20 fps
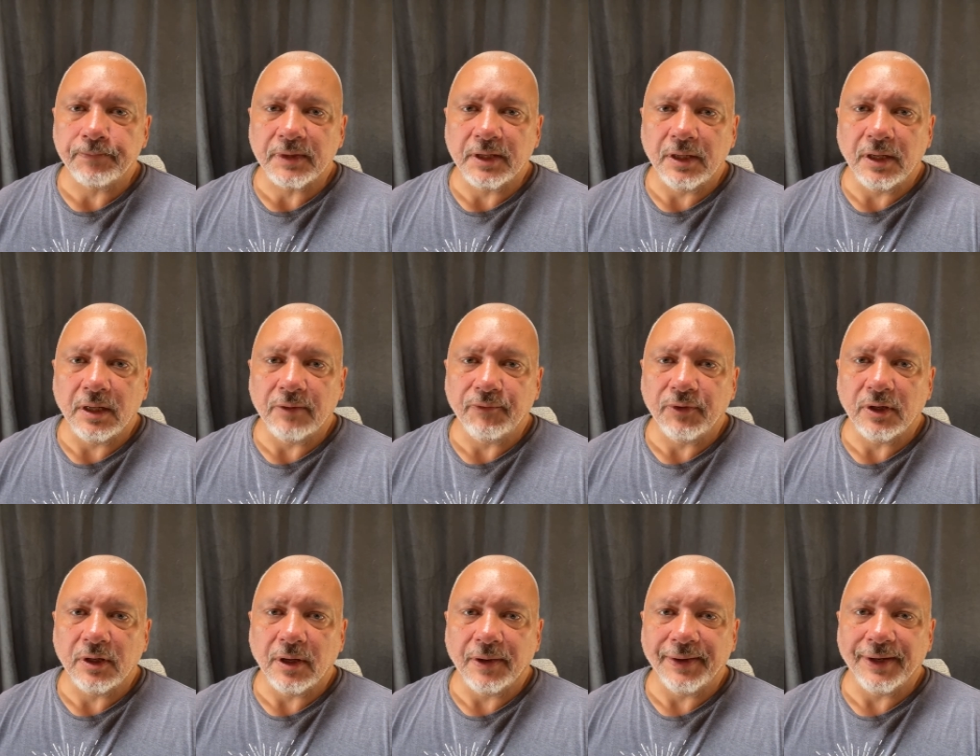If
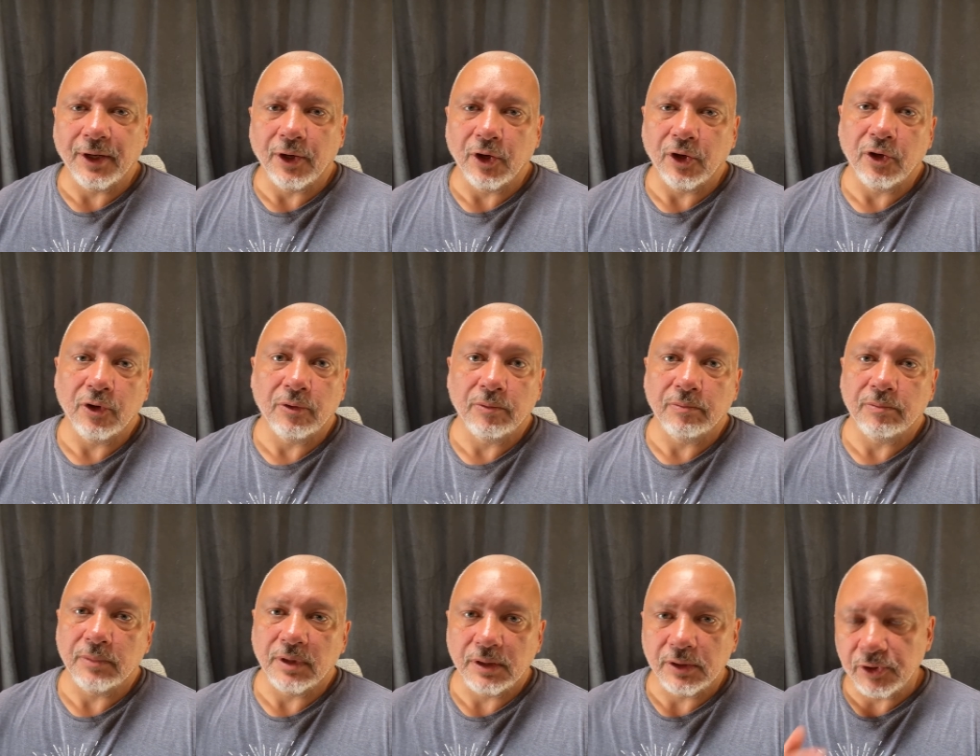you're going
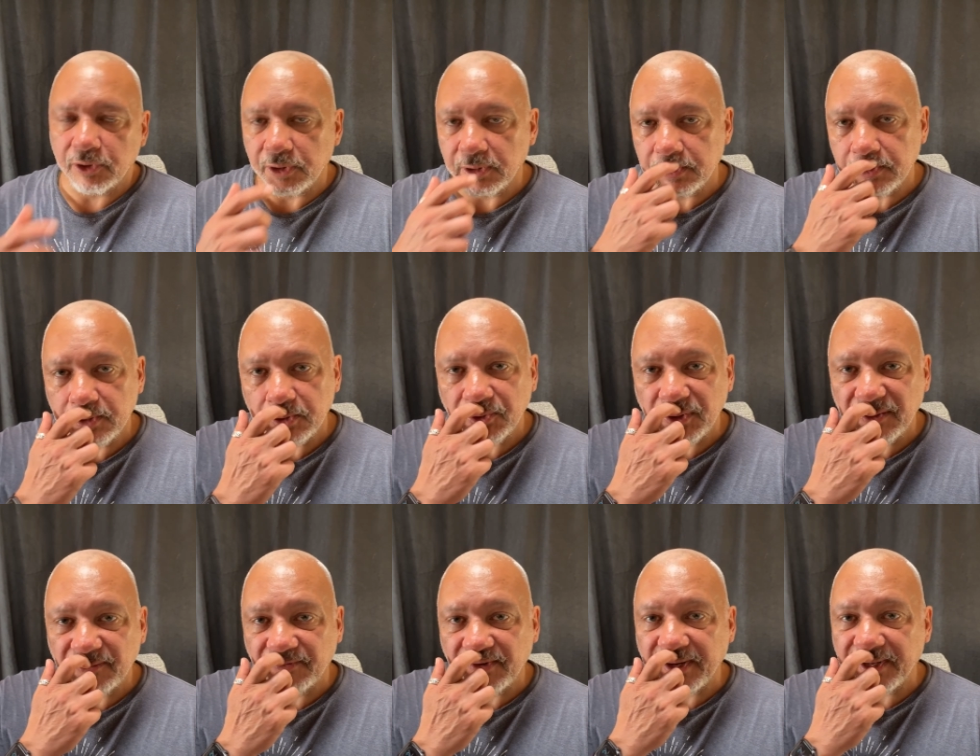home and you're just
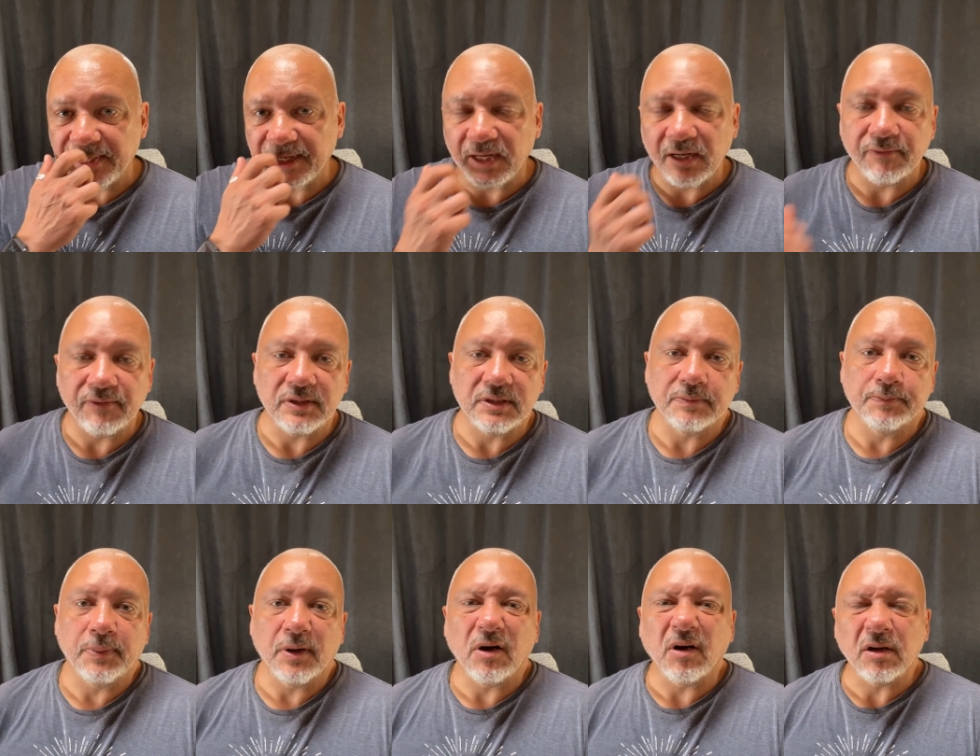doing van life as
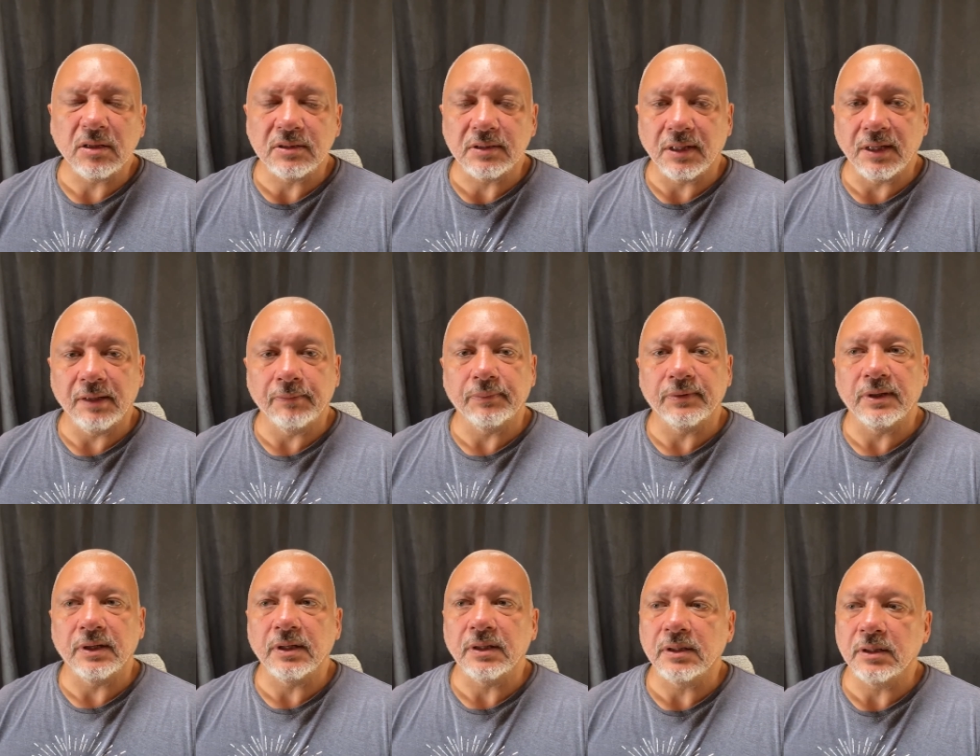a part-time
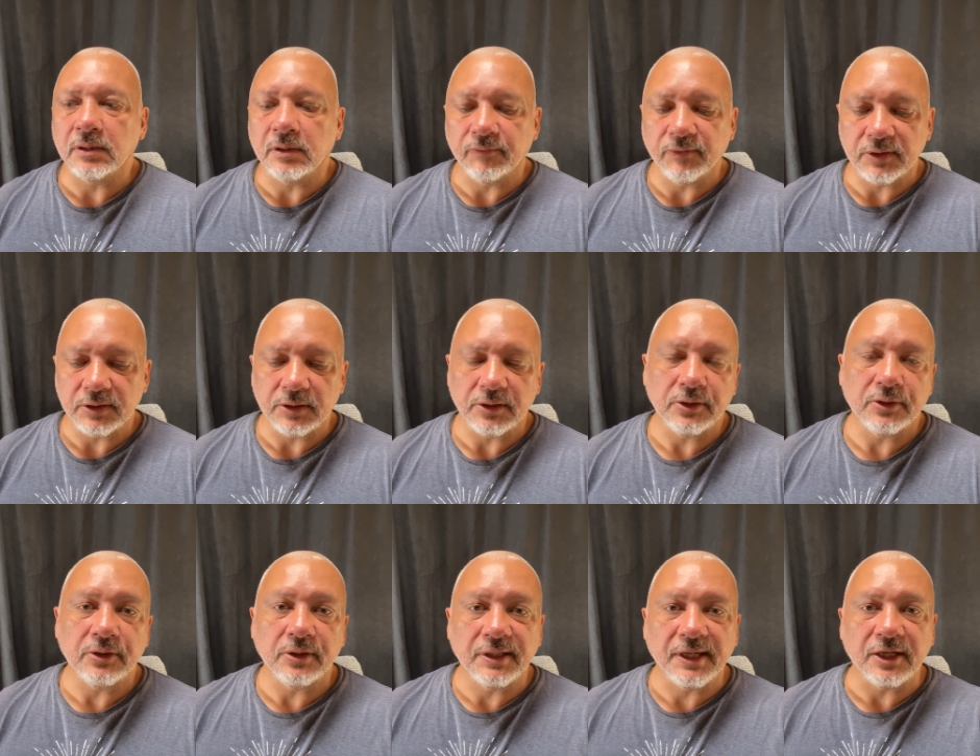thing, then obviously
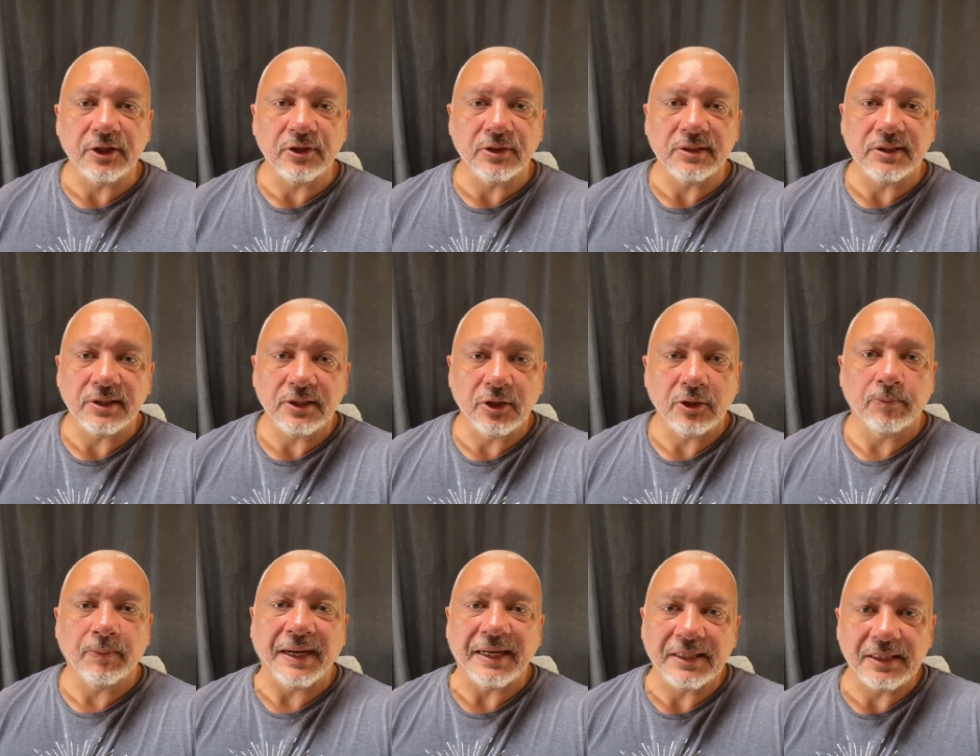you get to see
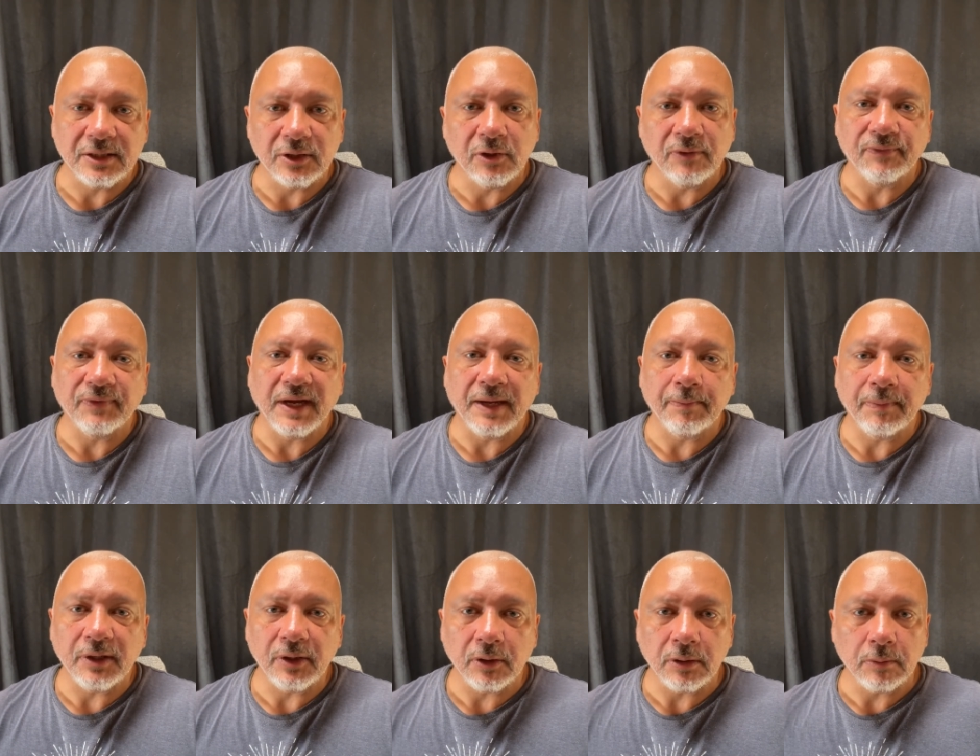your mates and your
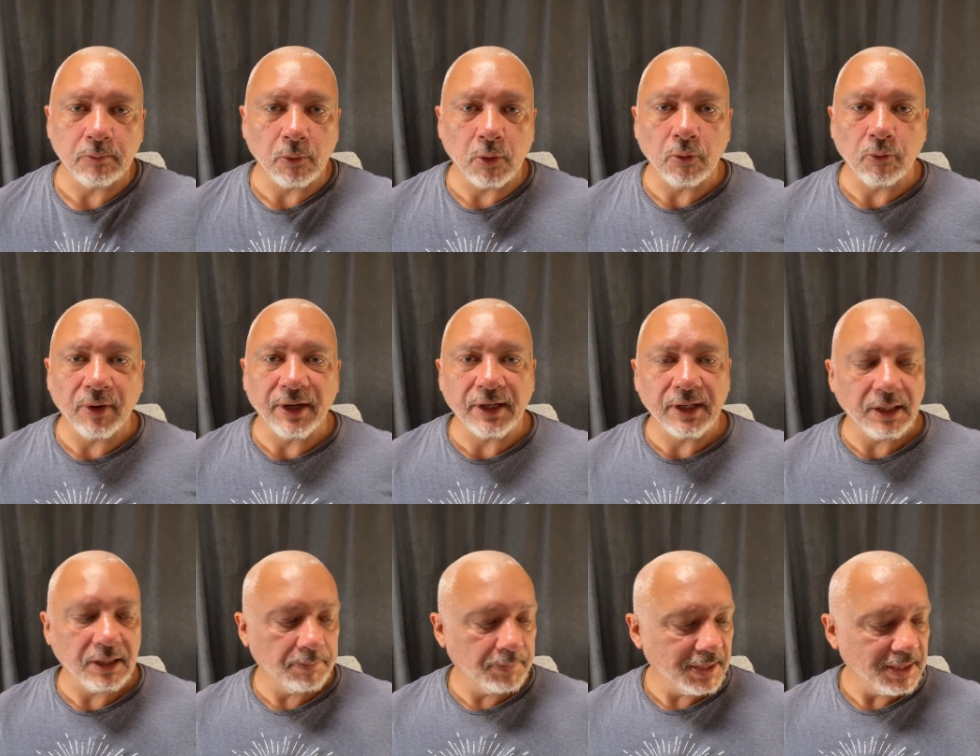family on a more
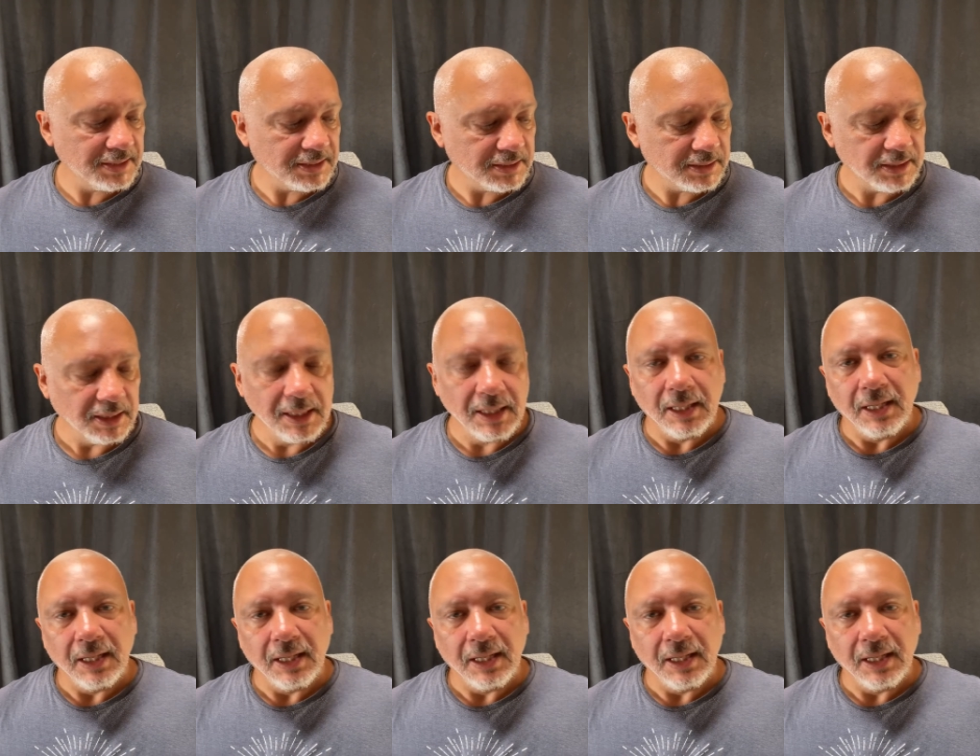regular basis.